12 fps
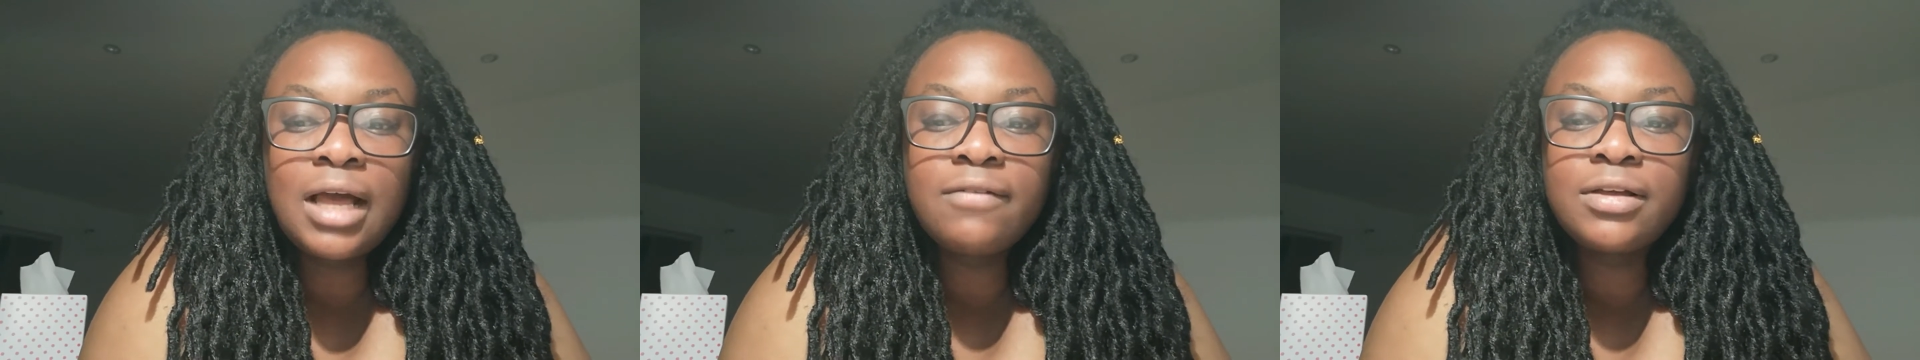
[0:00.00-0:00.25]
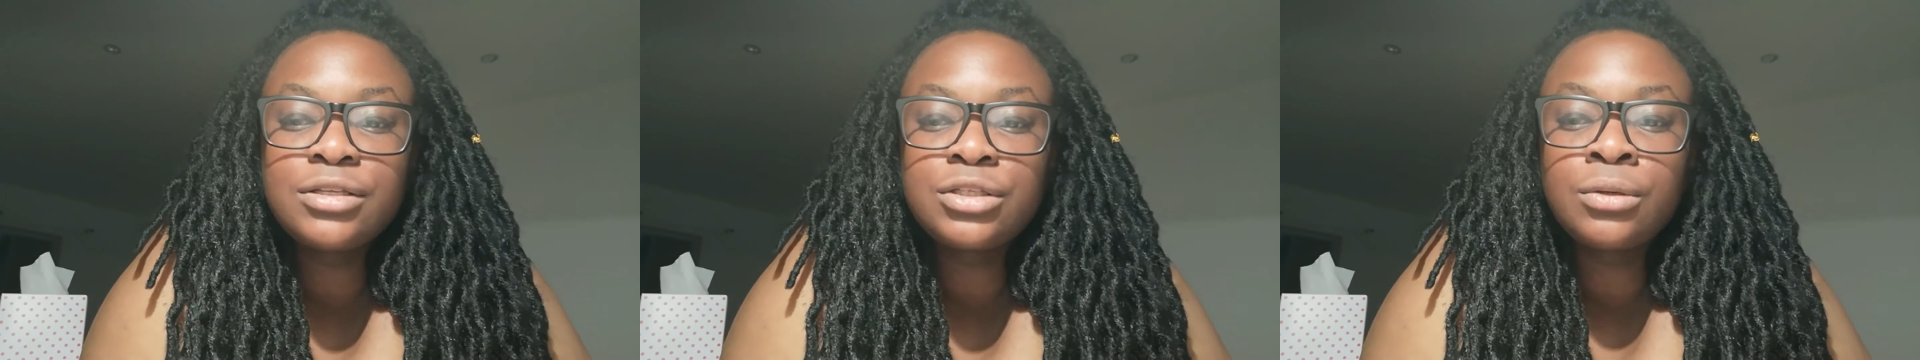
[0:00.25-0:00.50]

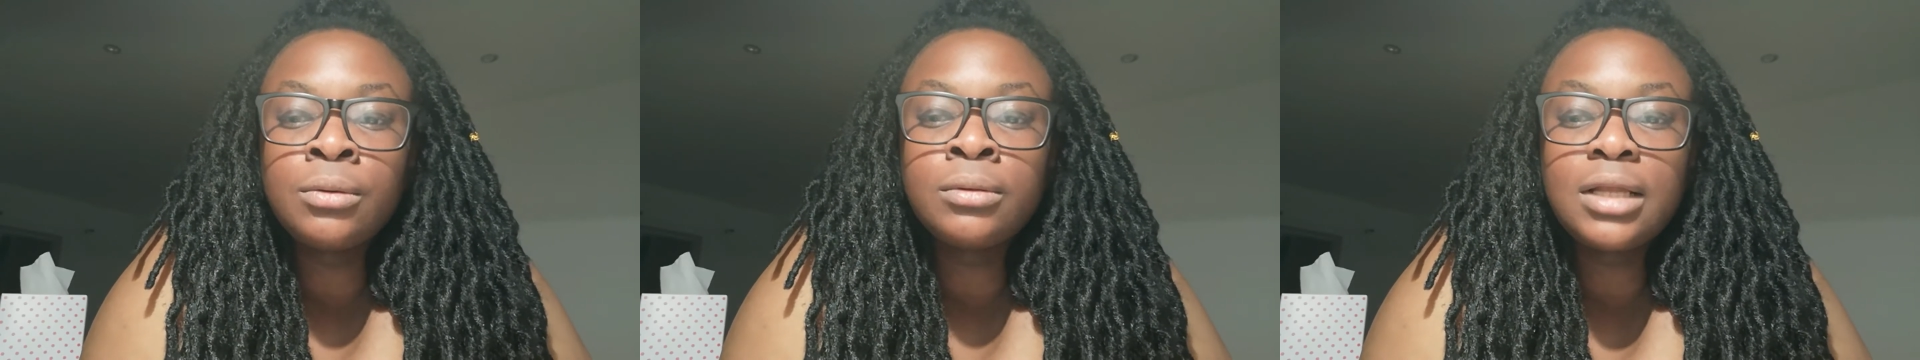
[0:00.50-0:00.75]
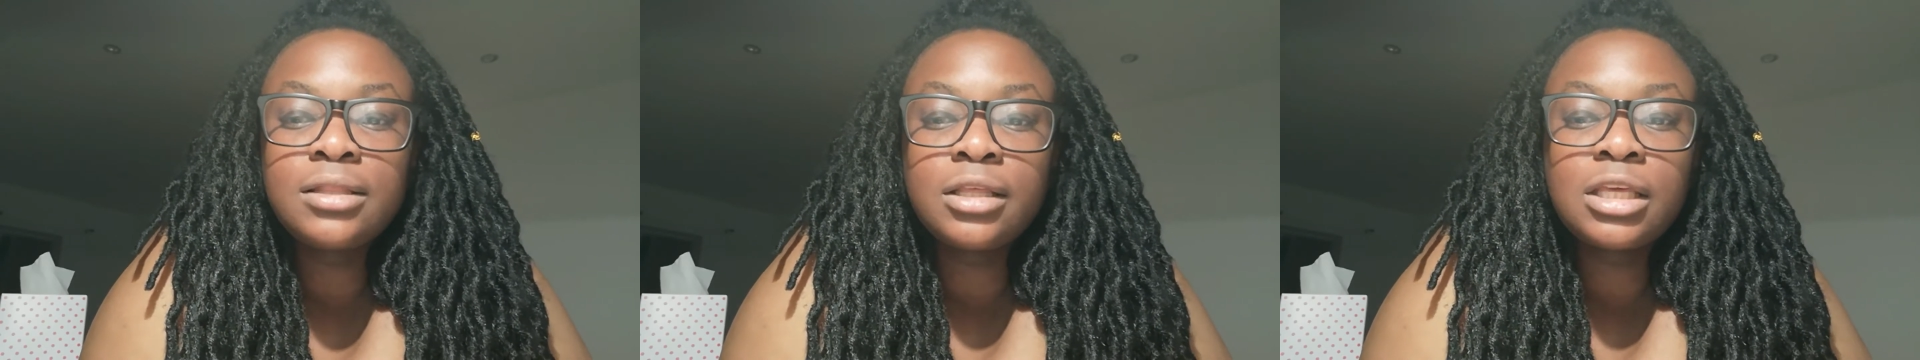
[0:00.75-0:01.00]
at that school
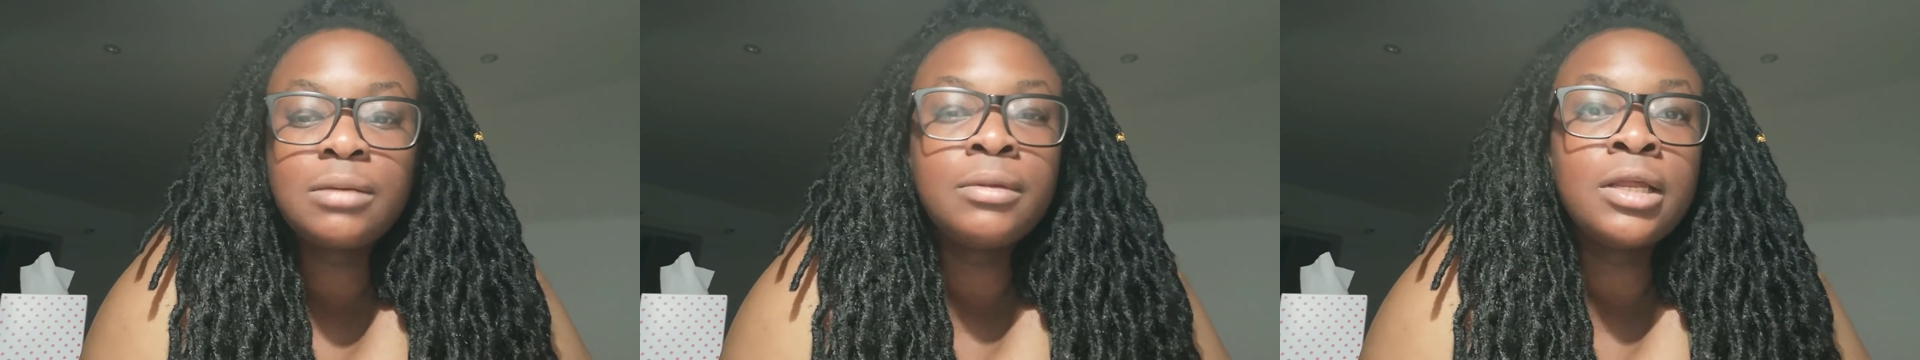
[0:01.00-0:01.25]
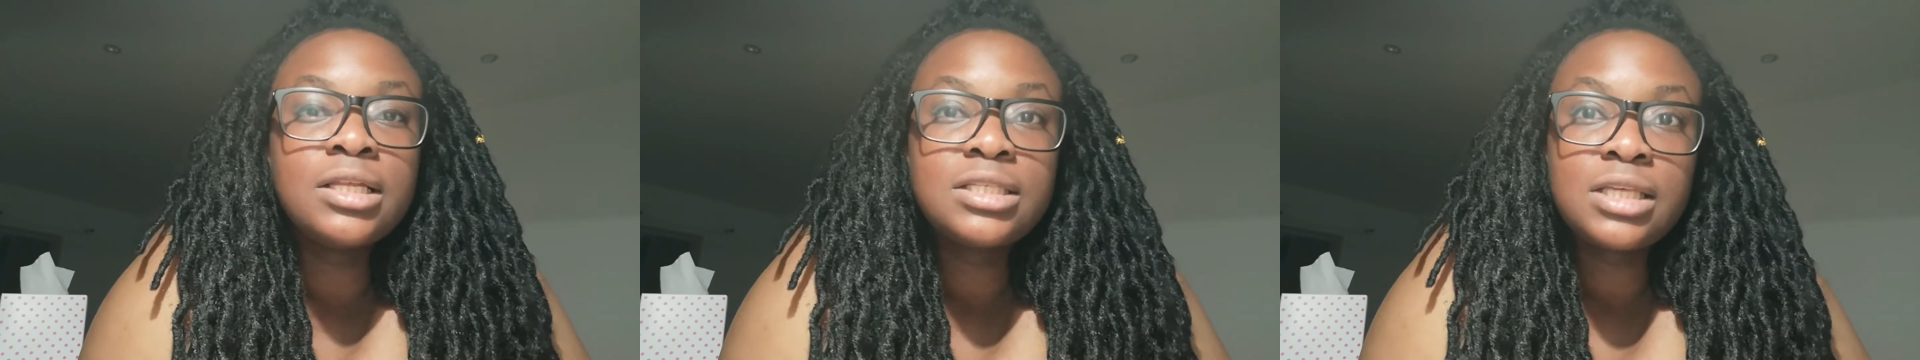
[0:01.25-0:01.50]
and like the
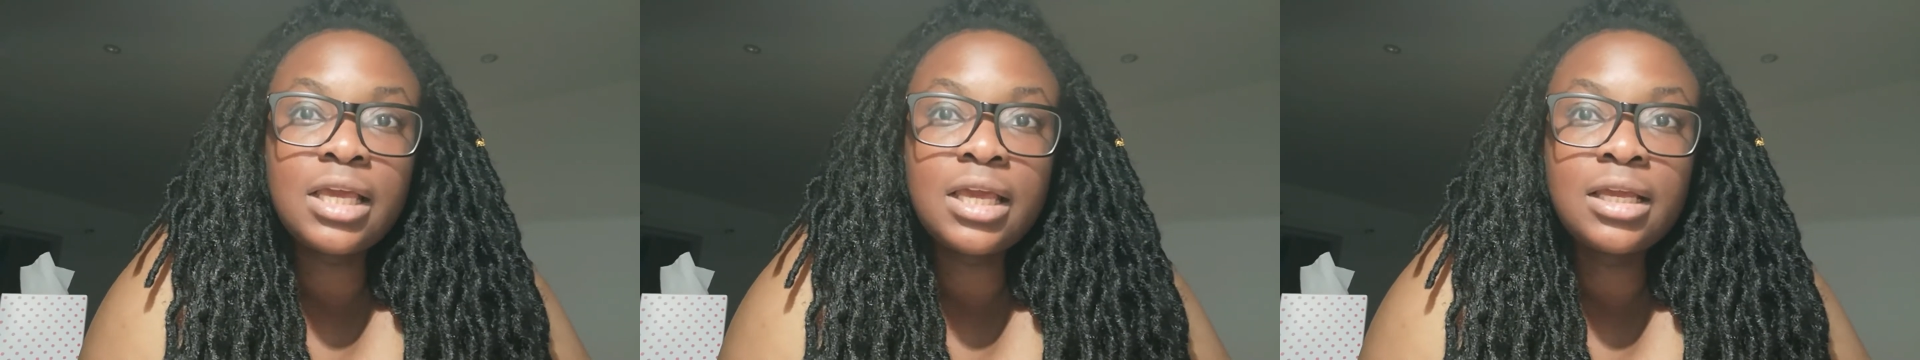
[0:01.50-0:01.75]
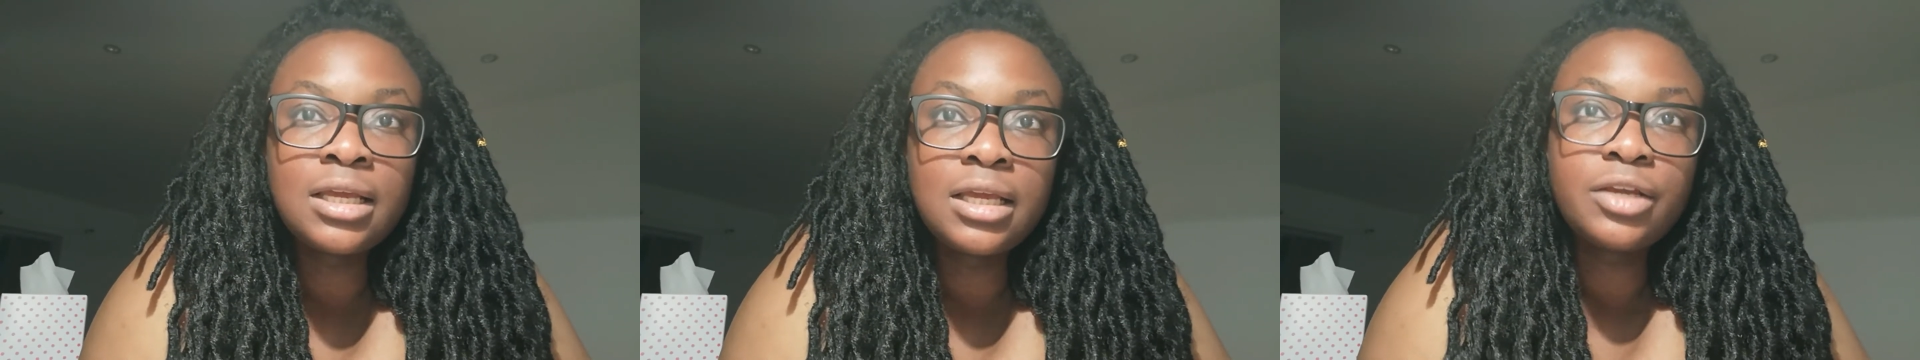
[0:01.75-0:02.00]

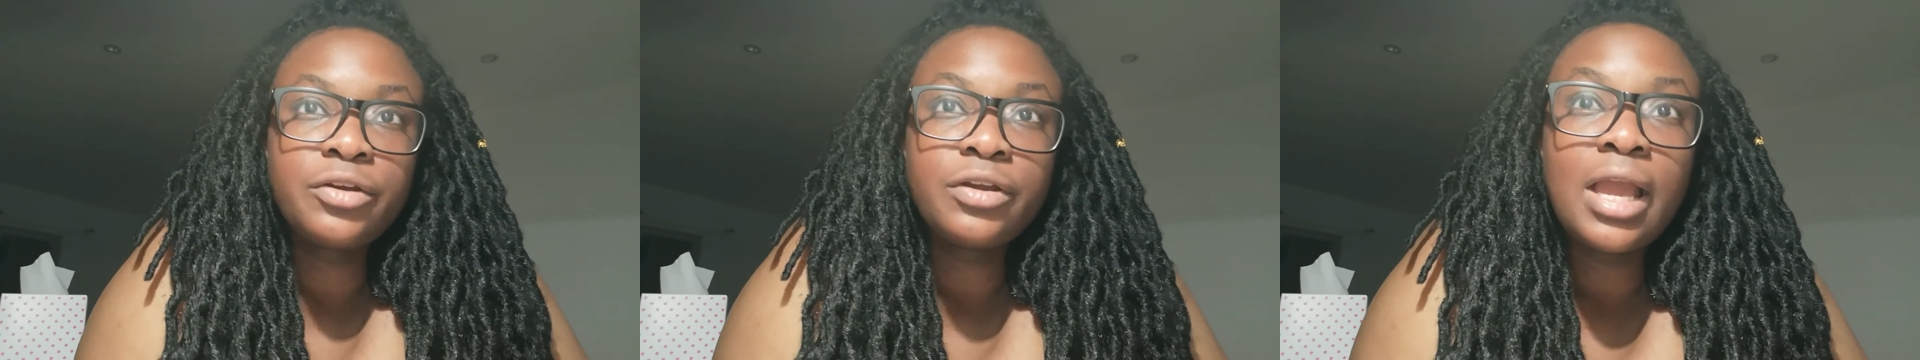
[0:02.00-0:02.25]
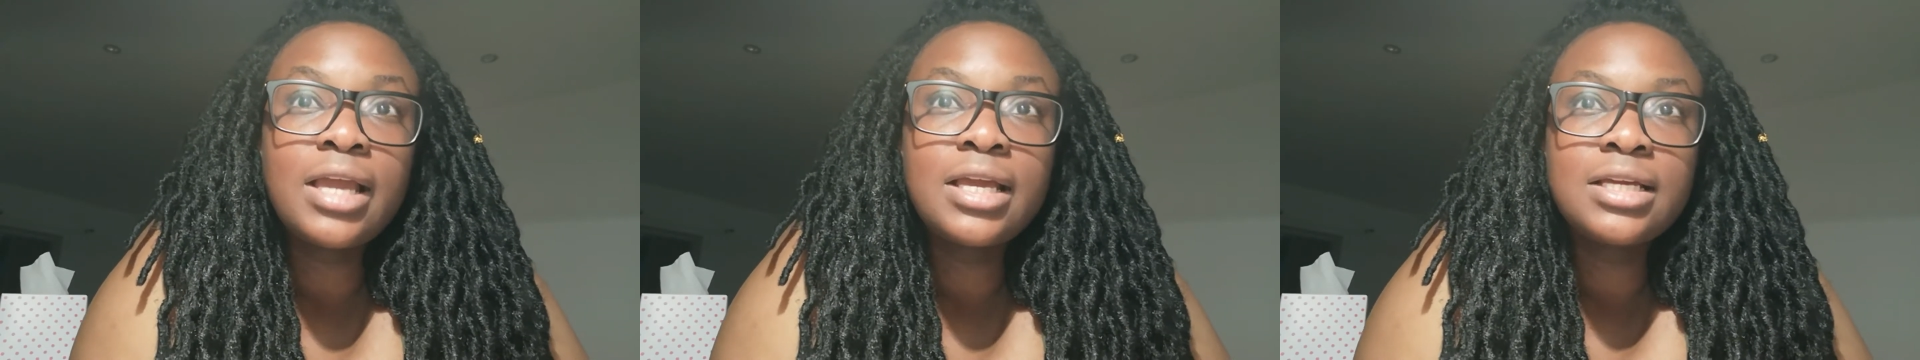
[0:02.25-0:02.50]
community he
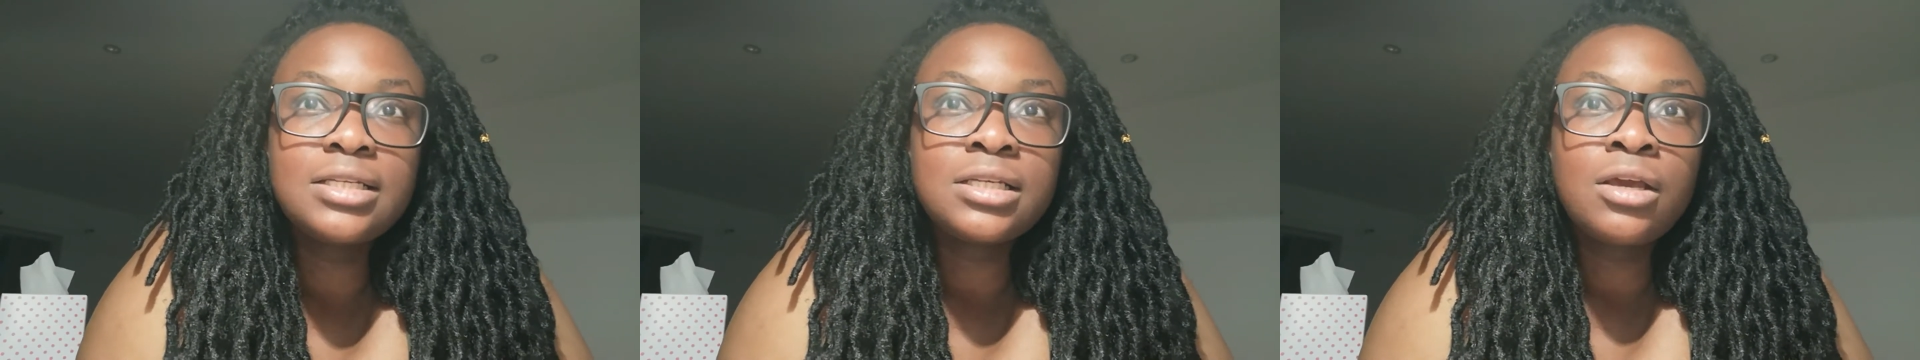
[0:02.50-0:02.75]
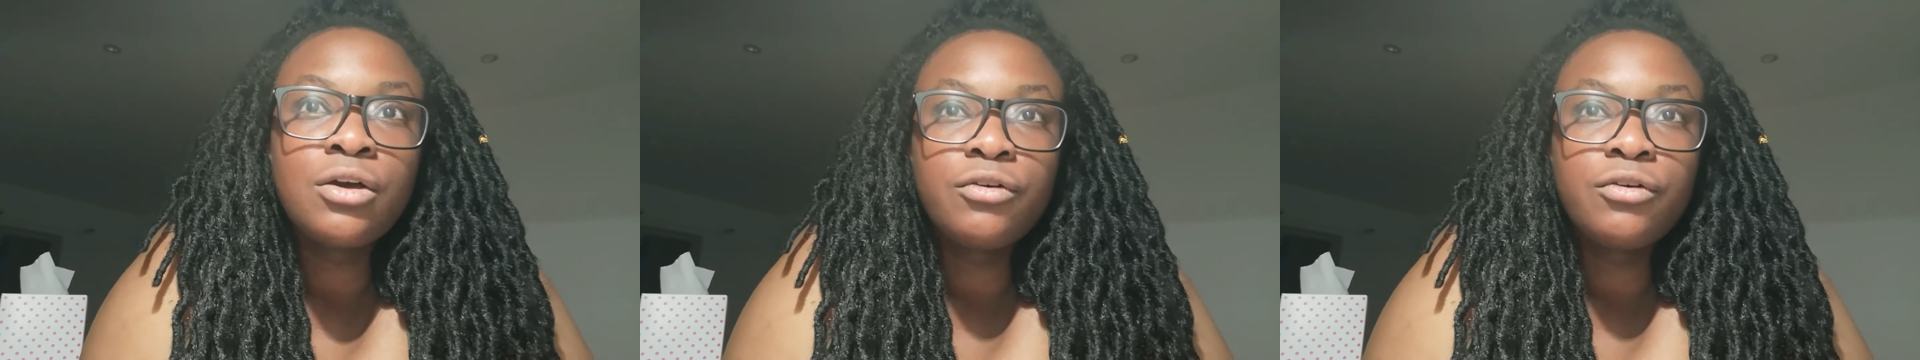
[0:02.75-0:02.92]
created